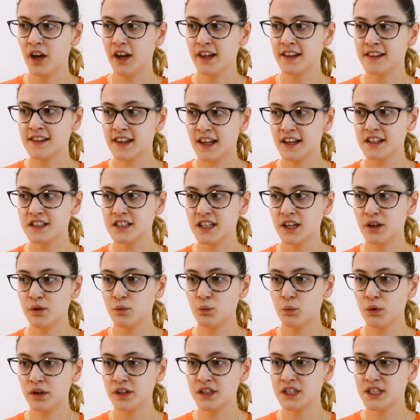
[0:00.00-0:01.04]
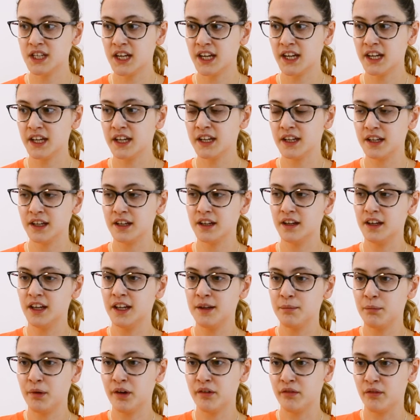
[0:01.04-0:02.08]
sat down one day
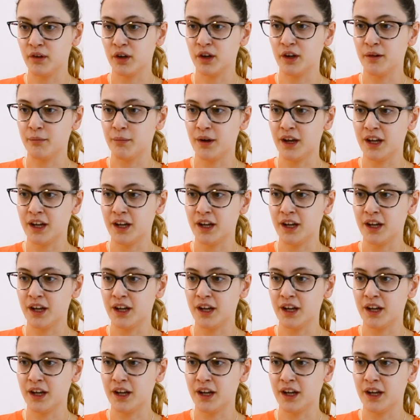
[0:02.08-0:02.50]
in my room